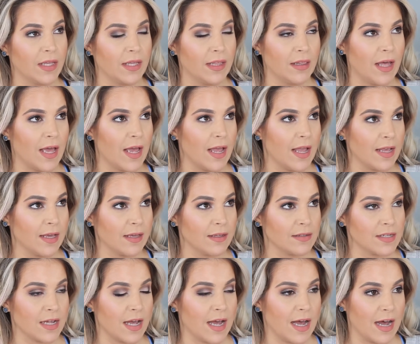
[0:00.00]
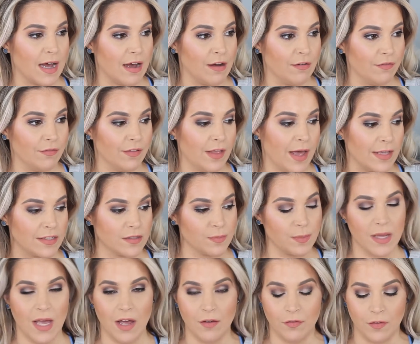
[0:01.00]
they like to have the
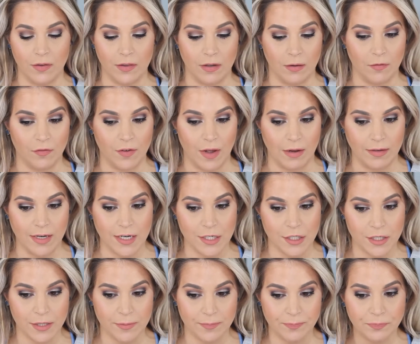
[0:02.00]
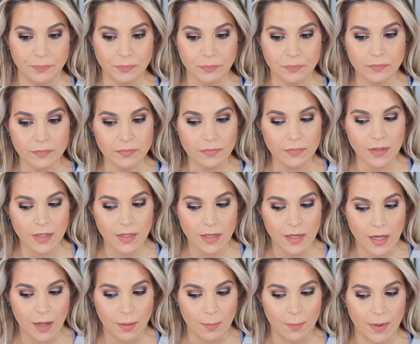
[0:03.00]
SPF in their foundation.
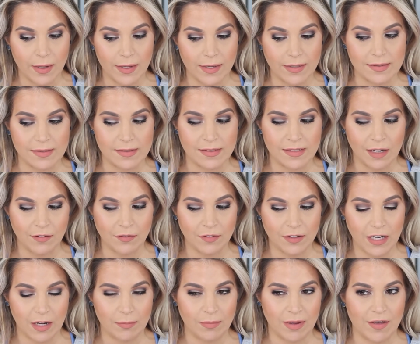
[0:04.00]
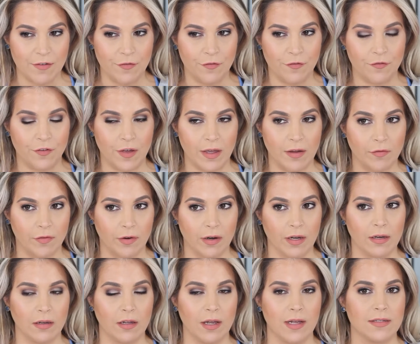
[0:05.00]
But it's definitely not my
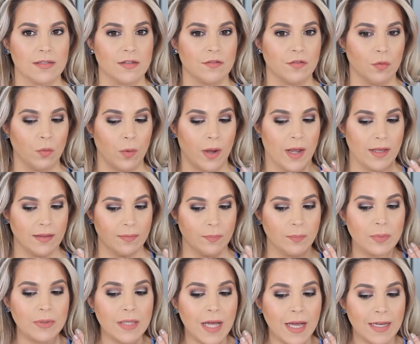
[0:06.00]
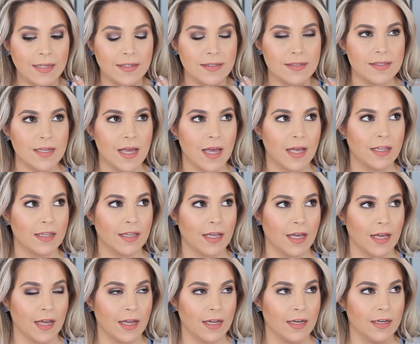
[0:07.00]
favorite because of the way it blends, and
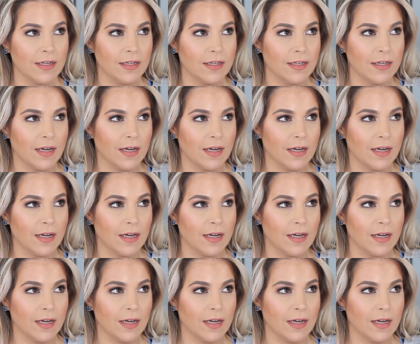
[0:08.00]
then